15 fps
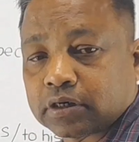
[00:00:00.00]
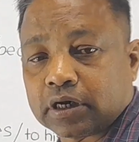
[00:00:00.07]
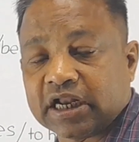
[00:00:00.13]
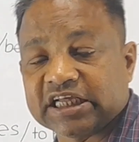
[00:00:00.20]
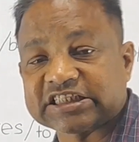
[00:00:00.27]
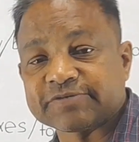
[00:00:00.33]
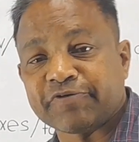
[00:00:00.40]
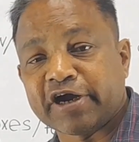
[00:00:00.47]

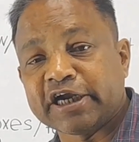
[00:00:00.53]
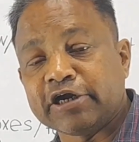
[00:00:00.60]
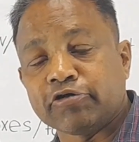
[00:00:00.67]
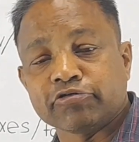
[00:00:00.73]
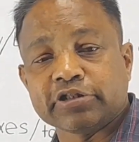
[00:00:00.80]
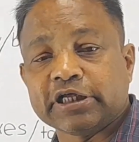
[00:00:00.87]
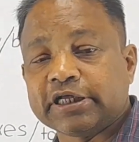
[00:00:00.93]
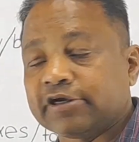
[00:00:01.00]
Let's find
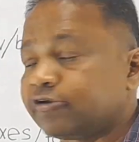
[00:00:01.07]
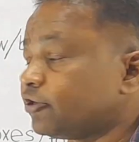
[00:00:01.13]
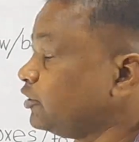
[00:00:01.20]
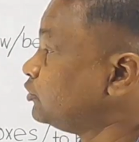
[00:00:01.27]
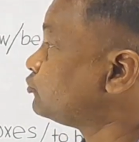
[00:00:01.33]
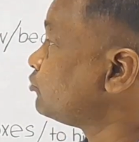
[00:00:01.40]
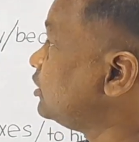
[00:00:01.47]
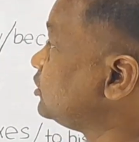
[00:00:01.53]
out the error
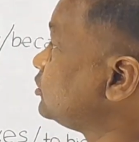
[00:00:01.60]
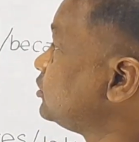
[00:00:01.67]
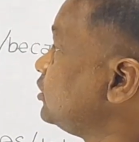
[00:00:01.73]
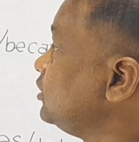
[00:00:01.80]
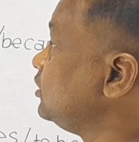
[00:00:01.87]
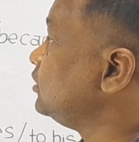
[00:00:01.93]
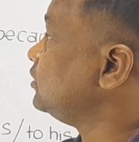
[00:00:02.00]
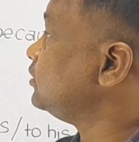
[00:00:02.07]
in
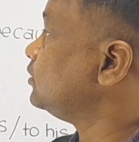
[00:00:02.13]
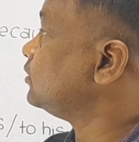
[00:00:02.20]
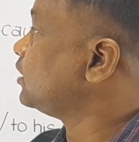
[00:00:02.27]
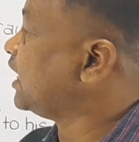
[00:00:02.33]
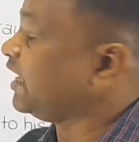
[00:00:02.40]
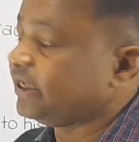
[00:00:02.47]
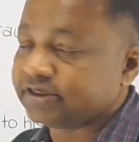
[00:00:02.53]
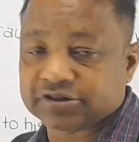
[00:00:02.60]

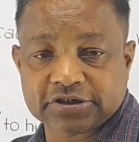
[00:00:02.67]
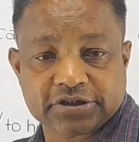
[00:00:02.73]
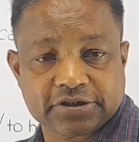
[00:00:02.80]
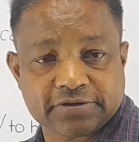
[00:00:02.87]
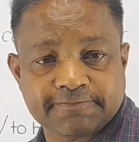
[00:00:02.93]
28.